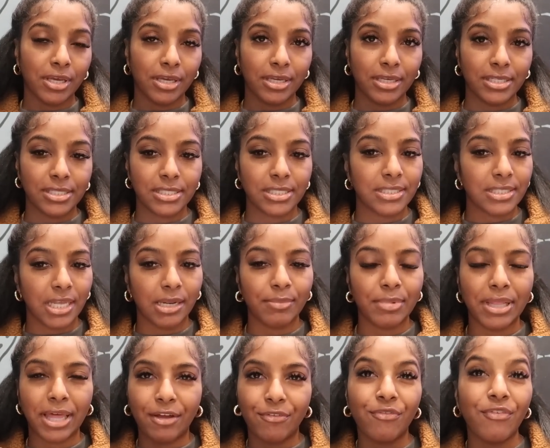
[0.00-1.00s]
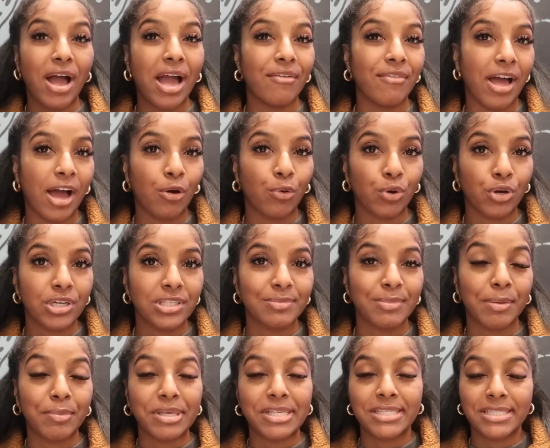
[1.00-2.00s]
it's gonna be like five hours,
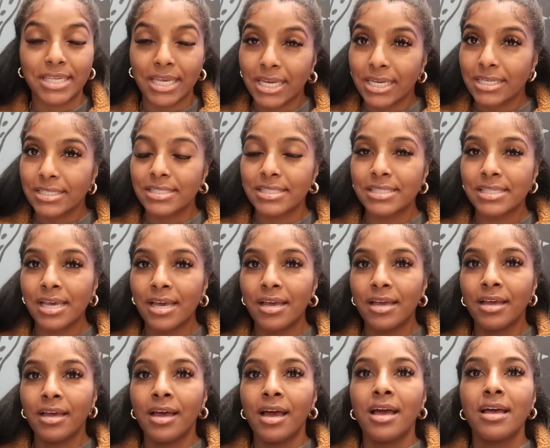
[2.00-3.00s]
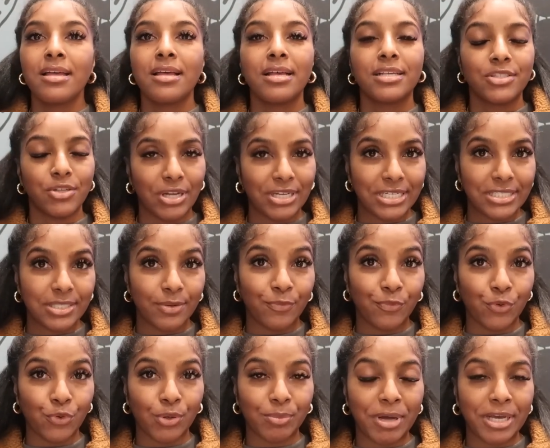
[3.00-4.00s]
maybe six, so I need some
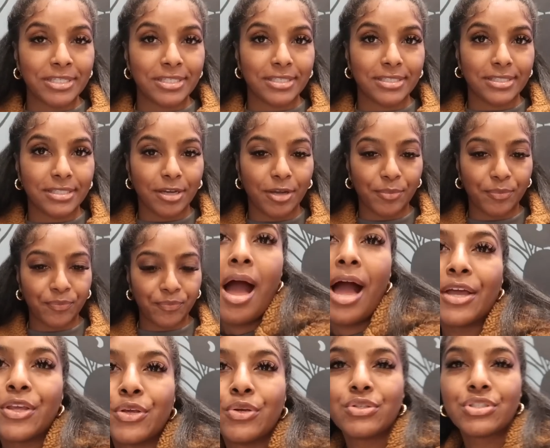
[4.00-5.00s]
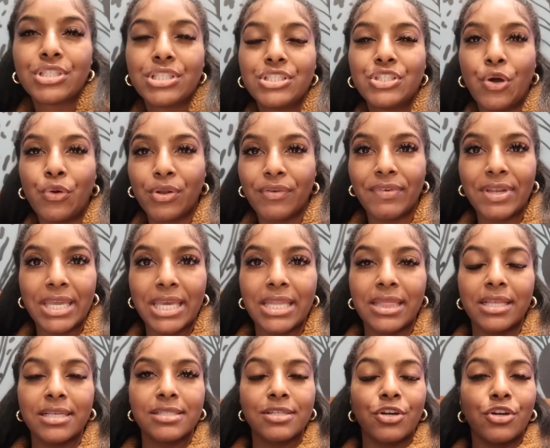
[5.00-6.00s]
food in my system. I usually don't even eat
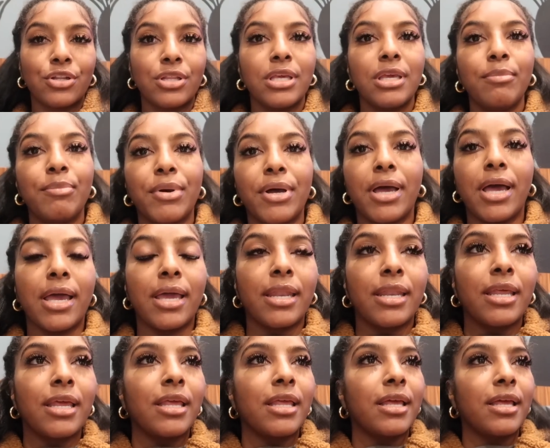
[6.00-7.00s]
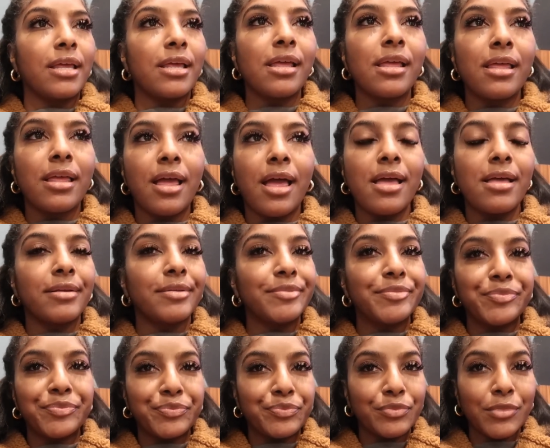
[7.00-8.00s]
this early, but
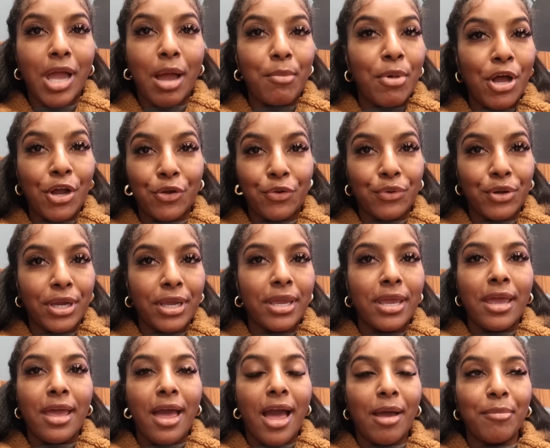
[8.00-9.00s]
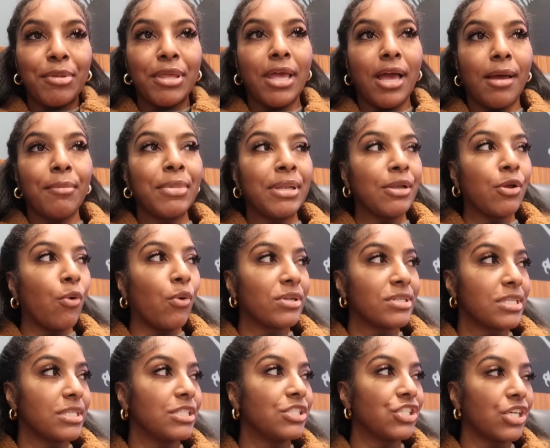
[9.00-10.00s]
I'm hungry. I mean, I've been going
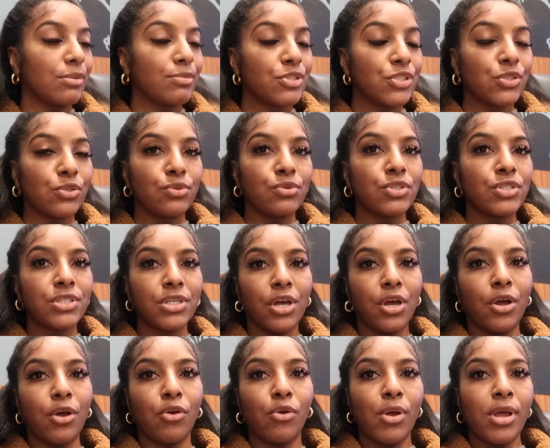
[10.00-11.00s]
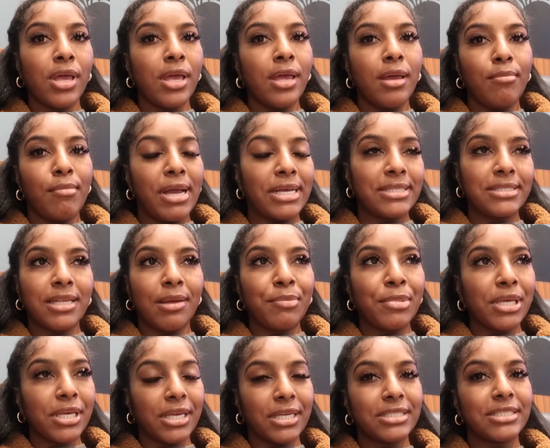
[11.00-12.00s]
to the gym too, so my
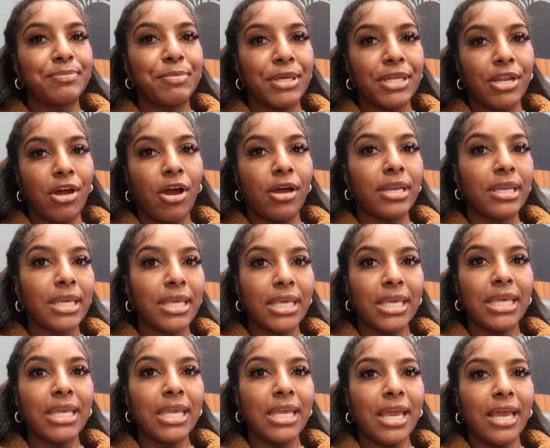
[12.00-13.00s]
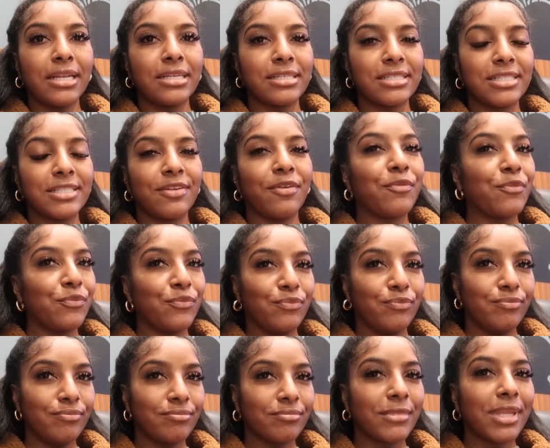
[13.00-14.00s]
stomach has been on E, and
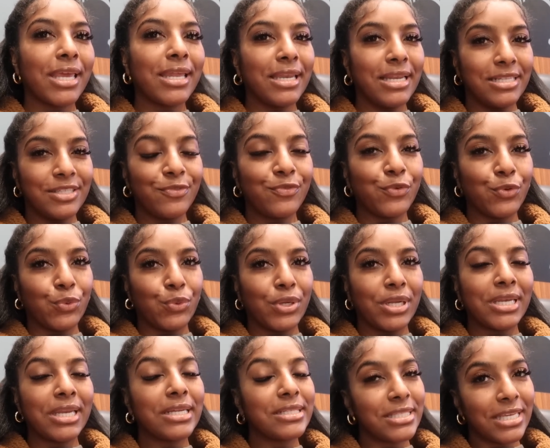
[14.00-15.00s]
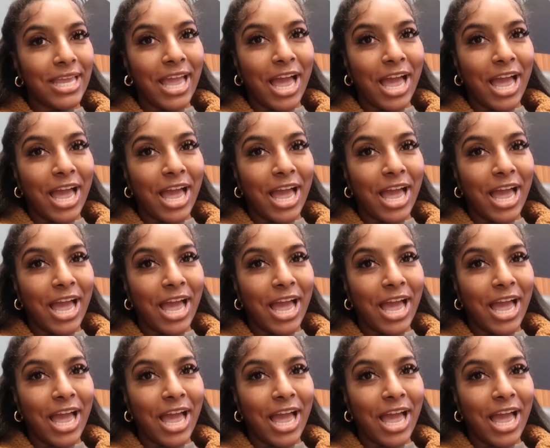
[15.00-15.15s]
it needs food, it needs the